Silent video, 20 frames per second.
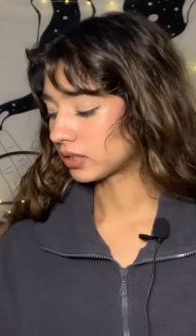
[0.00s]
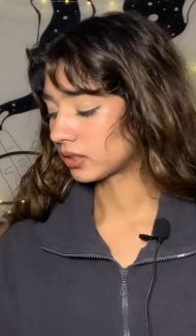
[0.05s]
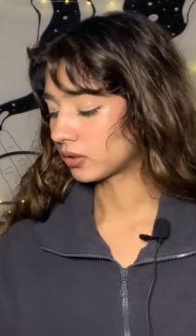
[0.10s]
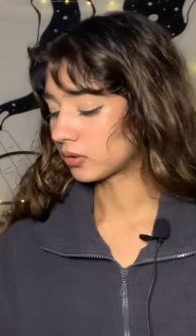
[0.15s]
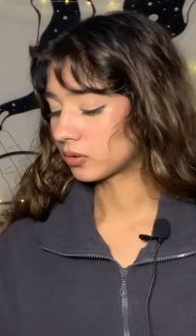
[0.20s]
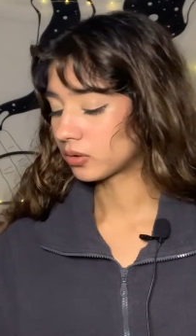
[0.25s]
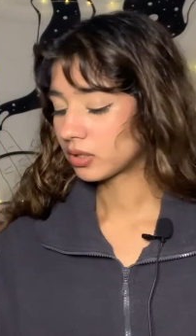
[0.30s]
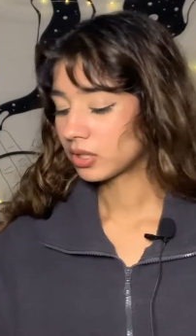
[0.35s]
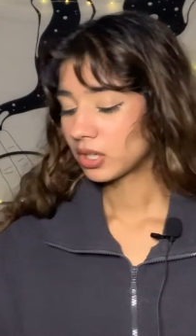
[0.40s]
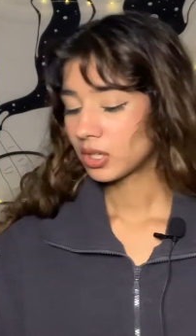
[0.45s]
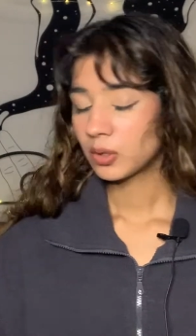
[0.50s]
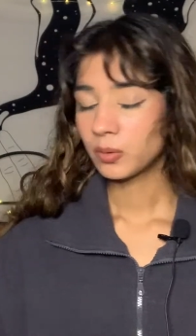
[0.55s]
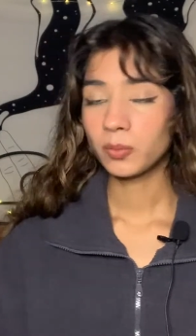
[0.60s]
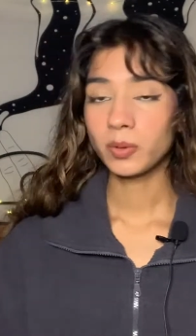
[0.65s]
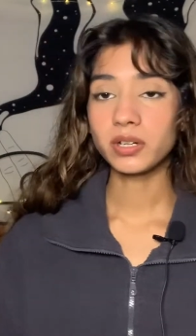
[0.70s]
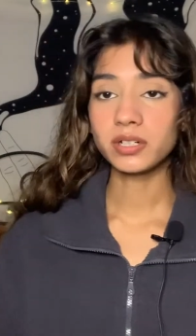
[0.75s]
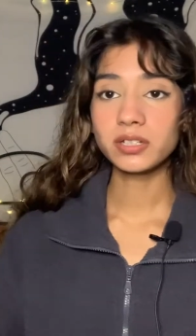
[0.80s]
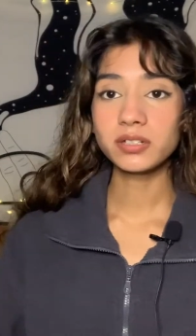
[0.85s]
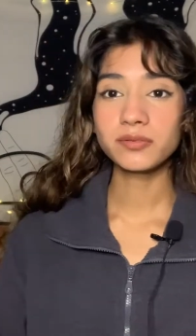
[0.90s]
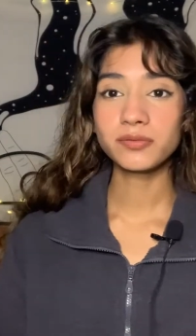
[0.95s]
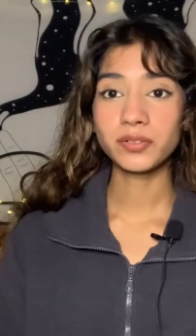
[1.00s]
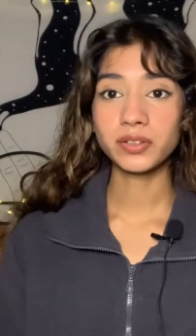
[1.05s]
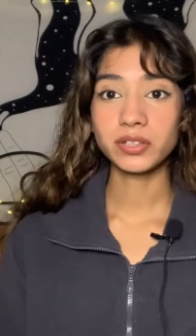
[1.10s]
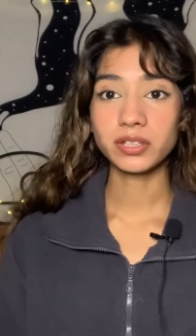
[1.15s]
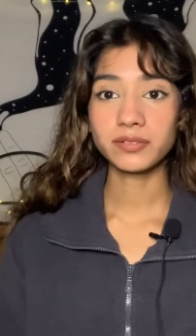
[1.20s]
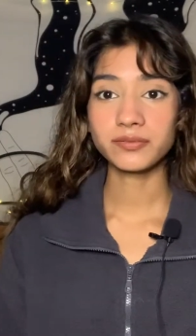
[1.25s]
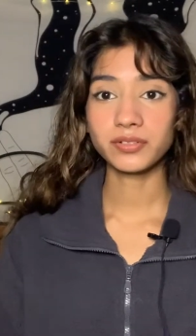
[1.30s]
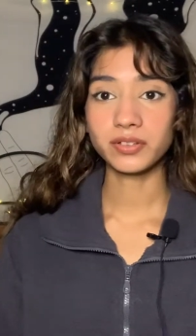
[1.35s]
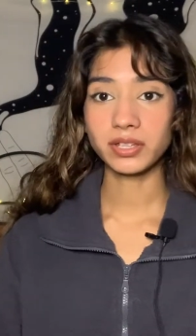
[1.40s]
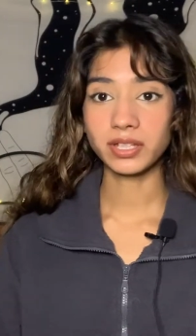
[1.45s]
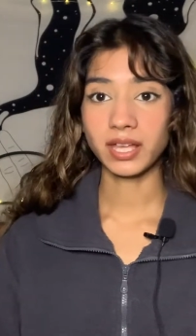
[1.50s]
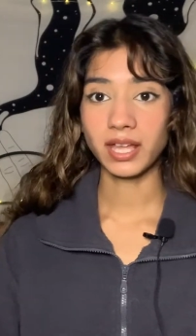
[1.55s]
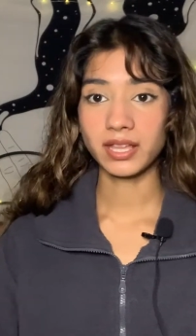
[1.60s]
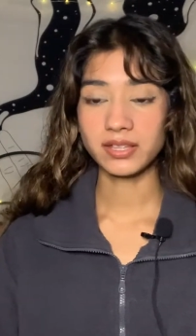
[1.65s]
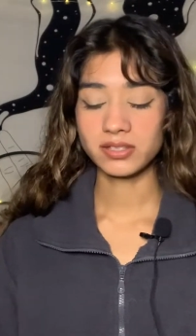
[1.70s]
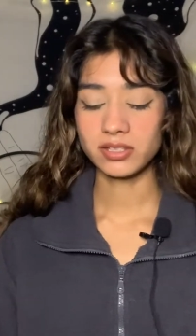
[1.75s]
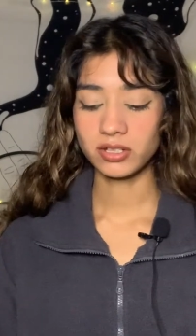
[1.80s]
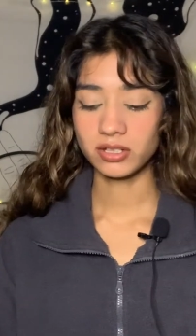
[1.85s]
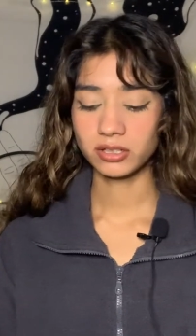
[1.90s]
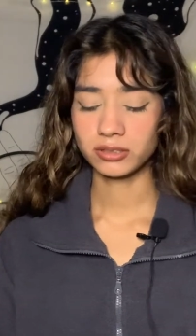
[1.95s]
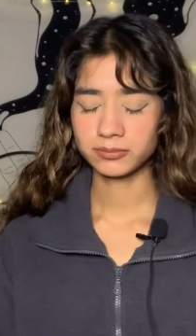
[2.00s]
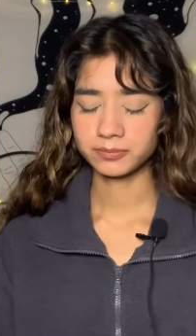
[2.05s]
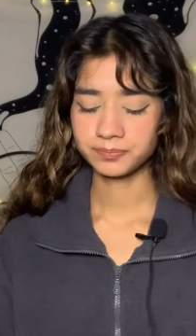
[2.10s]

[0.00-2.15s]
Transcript: you. What are you feeling for the Cancer?